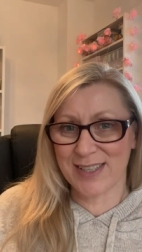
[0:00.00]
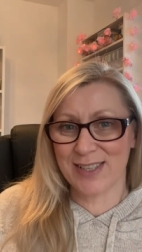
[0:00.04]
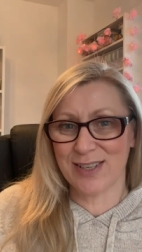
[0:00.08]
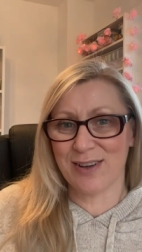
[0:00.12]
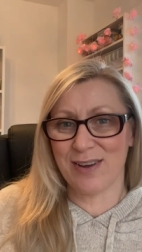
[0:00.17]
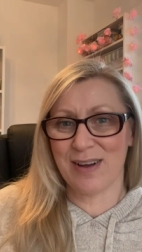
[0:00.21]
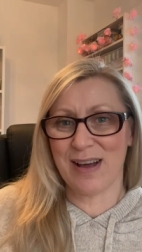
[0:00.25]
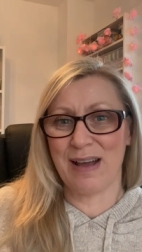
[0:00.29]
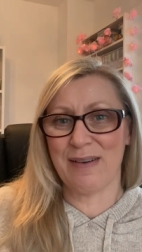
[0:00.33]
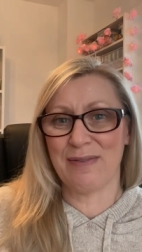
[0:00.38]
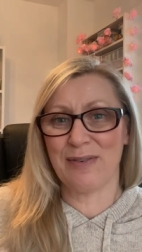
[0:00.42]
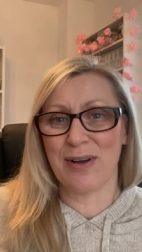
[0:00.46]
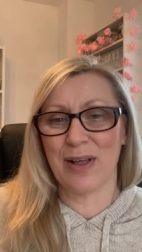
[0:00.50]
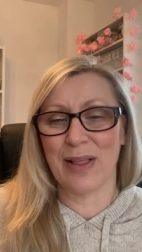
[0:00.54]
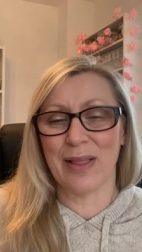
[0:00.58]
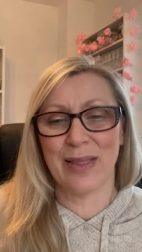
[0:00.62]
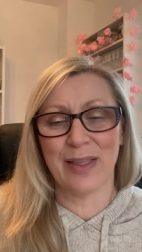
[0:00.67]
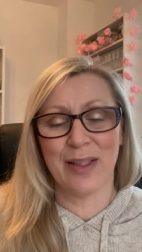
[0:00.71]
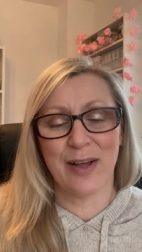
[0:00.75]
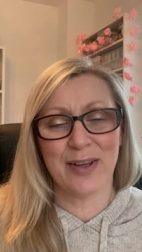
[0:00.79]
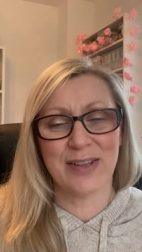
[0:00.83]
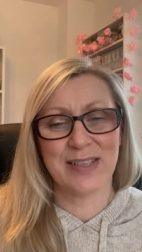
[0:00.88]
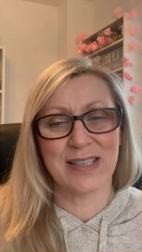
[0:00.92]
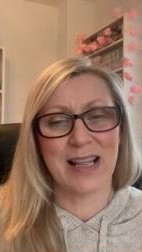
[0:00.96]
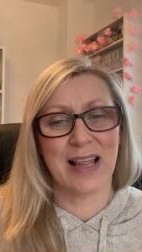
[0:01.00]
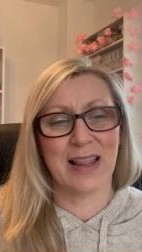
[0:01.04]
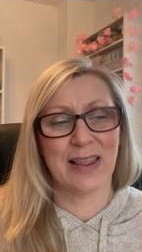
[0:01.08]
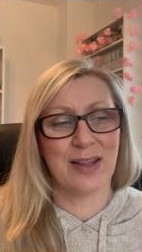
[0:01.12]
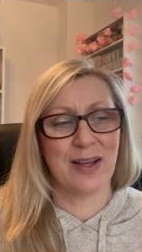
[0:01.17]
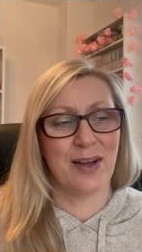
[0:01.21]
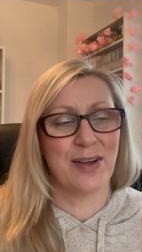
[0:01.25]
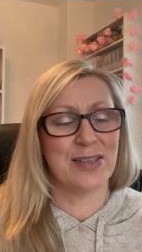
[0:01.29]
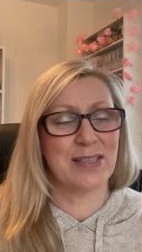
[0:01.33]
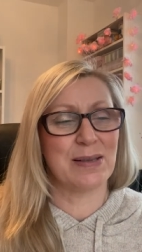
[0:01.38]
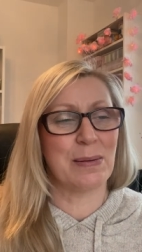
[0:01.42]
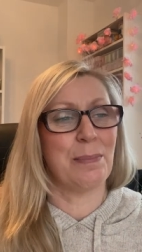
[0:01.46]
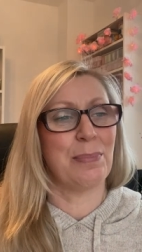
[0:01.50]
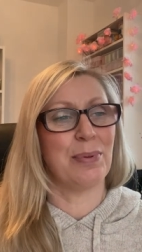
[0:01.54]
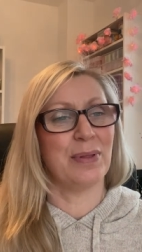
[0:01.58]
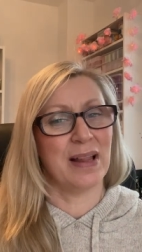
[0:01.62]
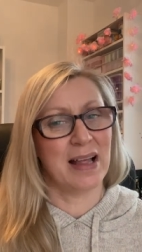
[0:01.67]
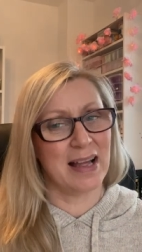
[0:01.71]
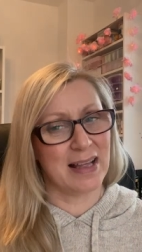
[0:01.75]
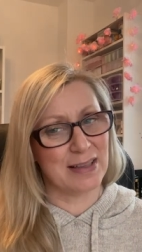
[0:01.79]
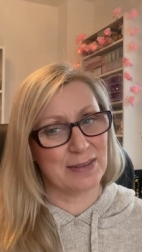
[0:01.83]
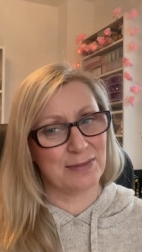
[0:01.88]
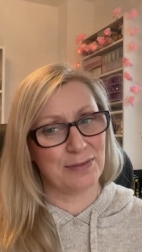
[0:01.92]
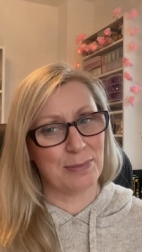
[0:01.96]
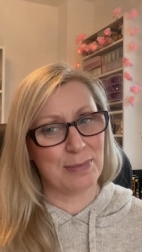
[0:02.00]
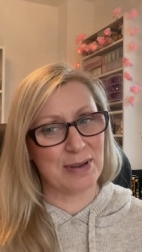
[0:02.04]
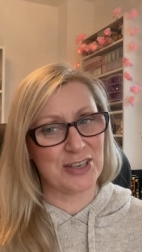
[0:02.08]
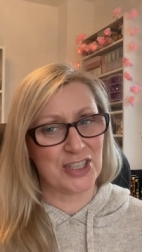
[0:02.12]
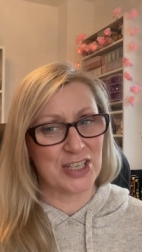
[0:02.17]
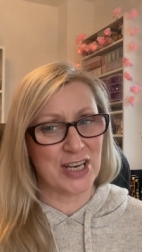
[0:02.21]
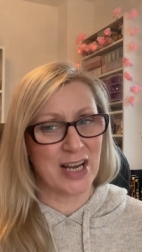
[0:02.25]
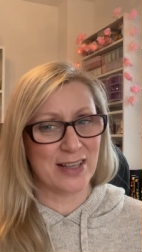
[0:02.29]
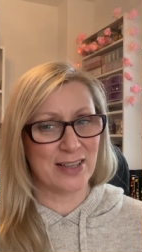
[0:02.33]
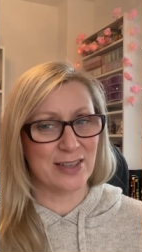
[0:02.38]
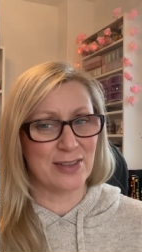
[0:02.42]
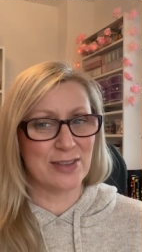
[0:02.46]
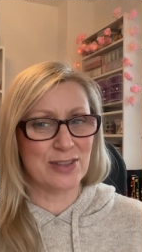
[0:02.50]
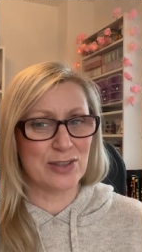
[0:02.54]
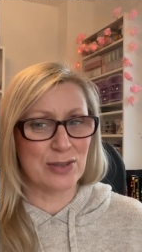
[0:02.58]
So I've got lots and lots planned for my channel.